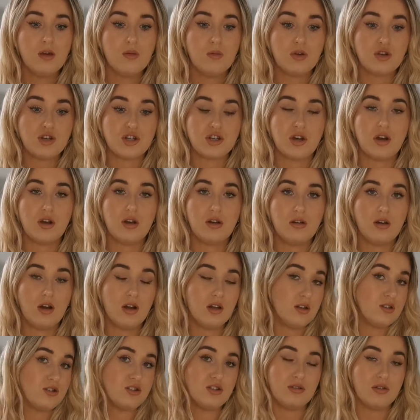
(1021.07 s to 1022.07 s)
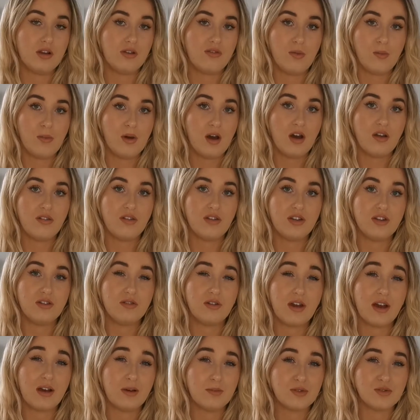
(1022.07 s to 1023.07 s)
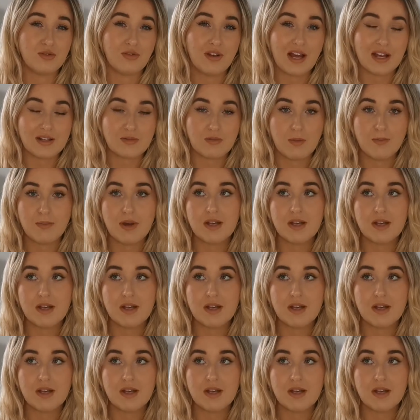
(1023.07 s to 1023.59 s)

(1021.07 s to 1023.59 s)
which I do love a bath, and it helps relax my